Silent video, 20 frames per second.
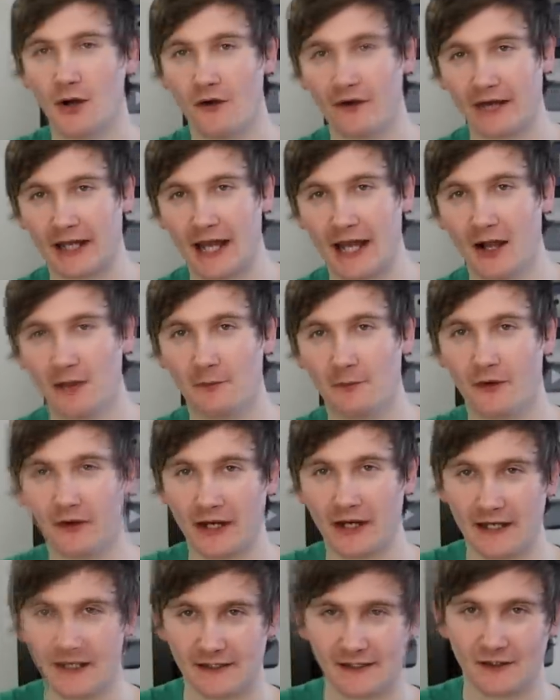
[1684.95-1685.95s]
it out, pouring it
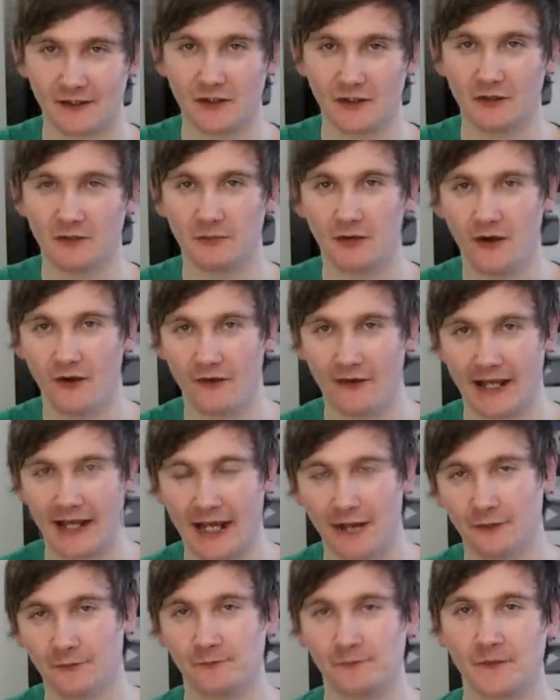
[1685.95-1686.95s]
into the cup, pouring it
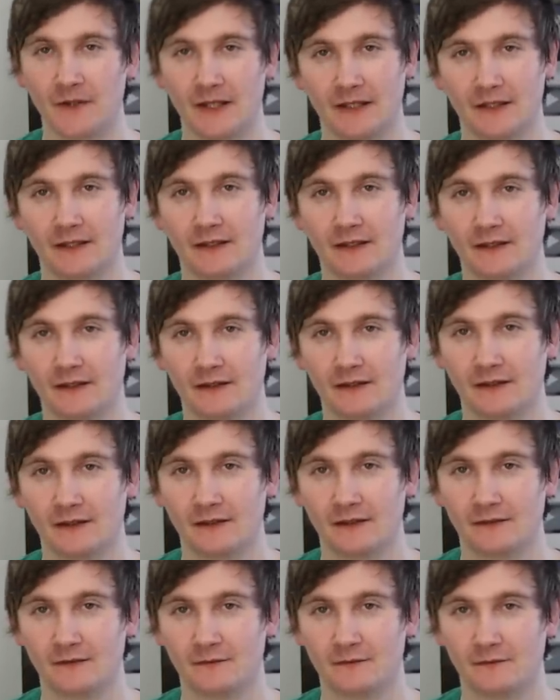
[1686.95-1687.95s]
out.
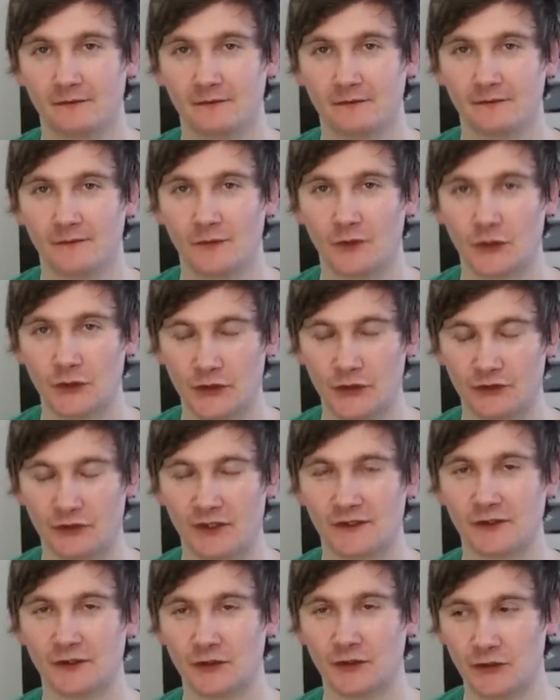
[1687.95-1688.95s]
Hundreds
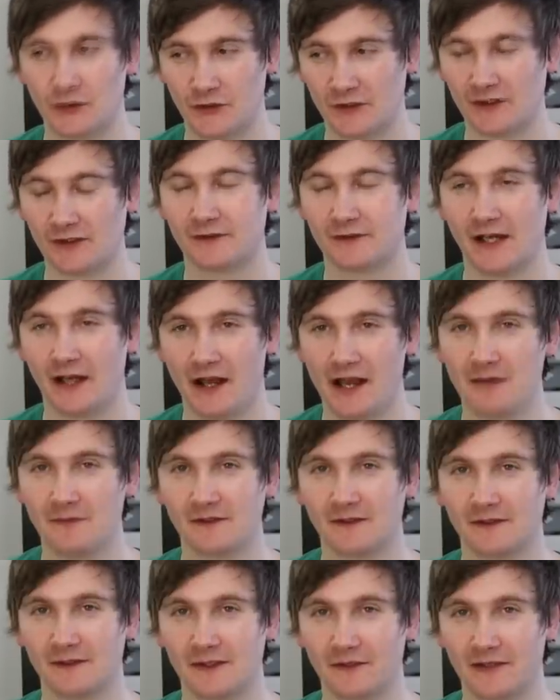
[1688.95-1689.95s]
and hundreds of times.
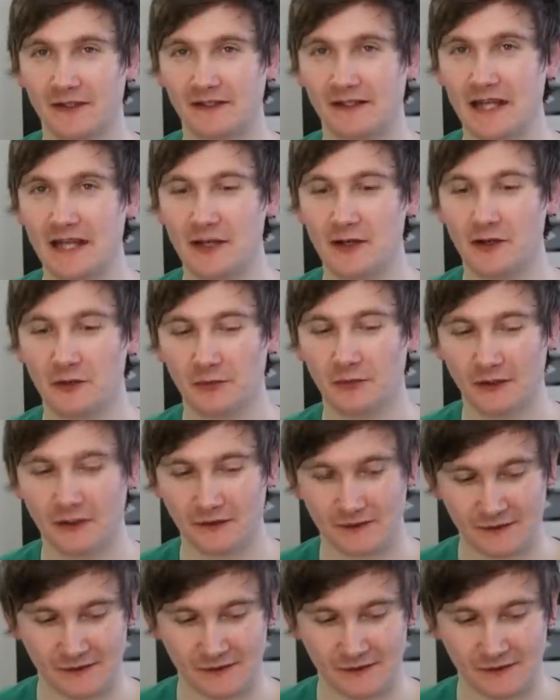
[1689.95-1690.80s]
I understand trying to